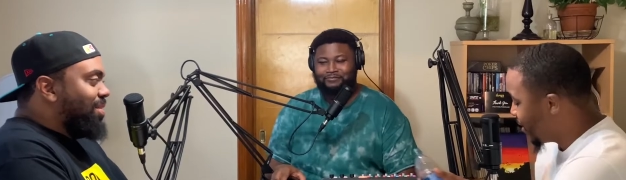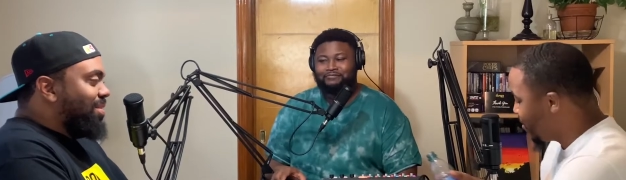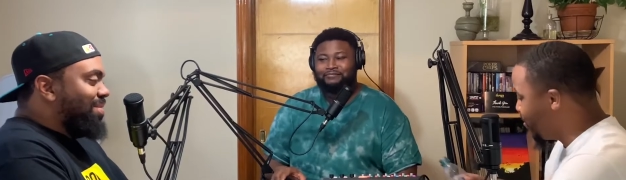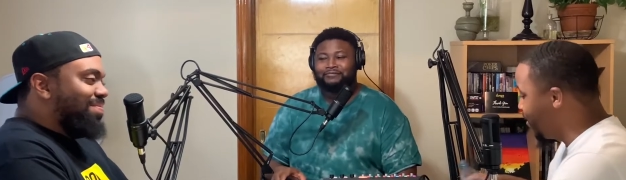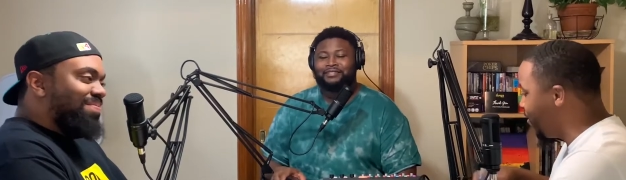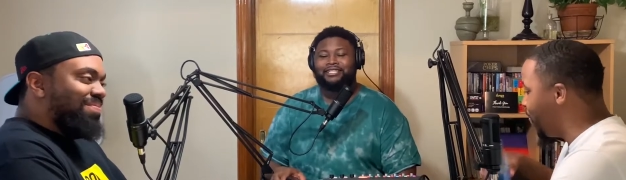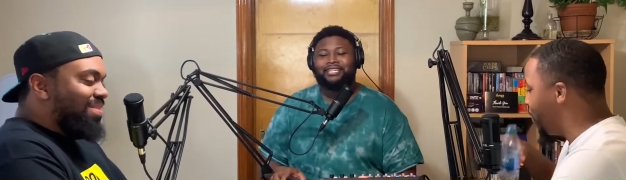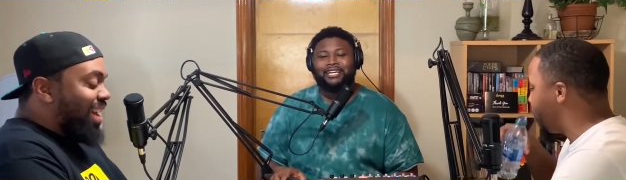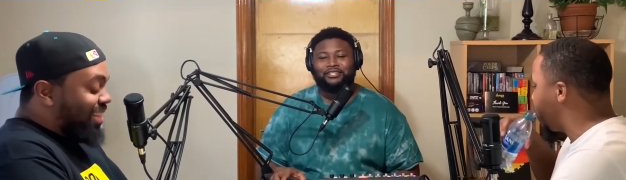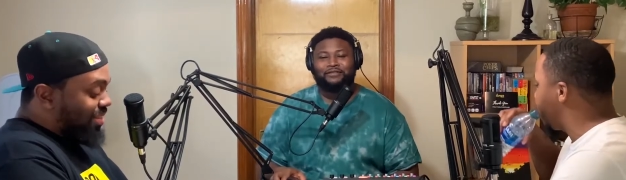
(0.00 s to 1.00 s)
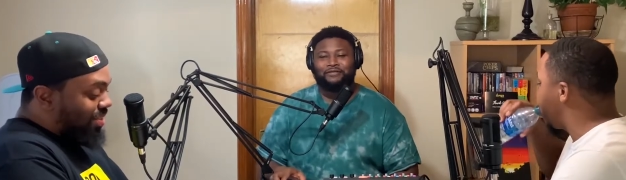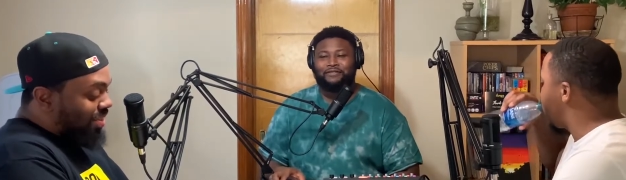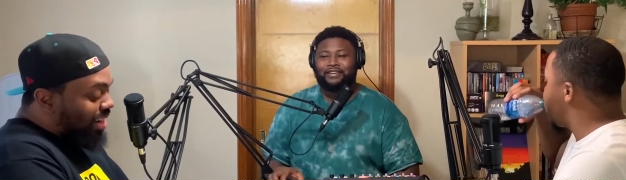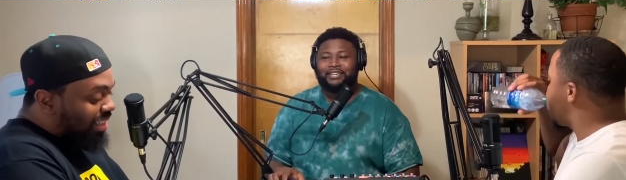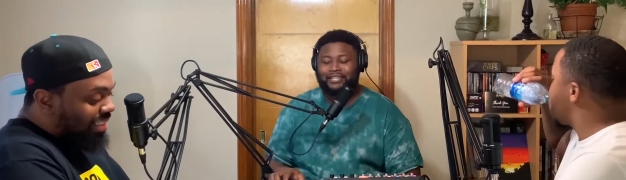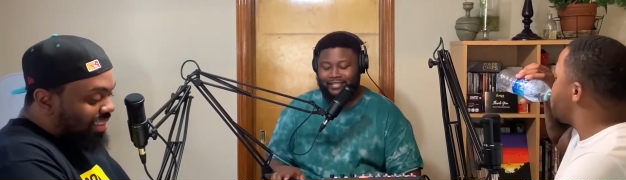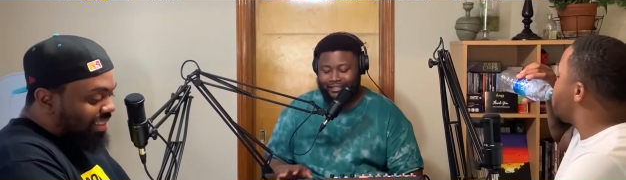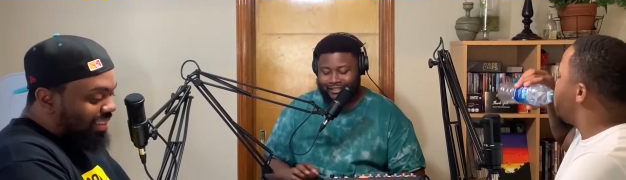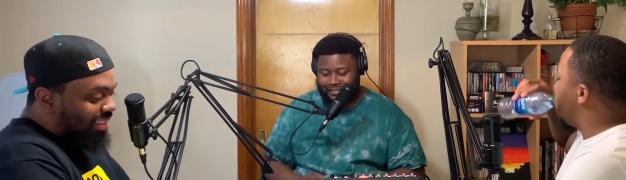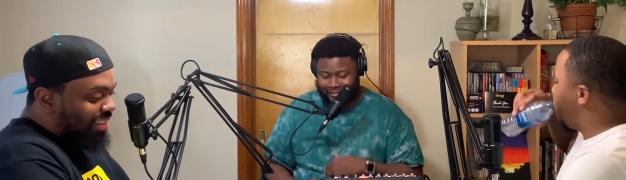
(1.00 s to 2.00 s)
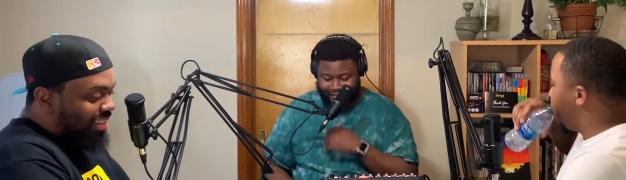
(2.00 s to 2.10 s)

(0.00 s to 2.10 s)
Speaker 1: going on? Catching fades.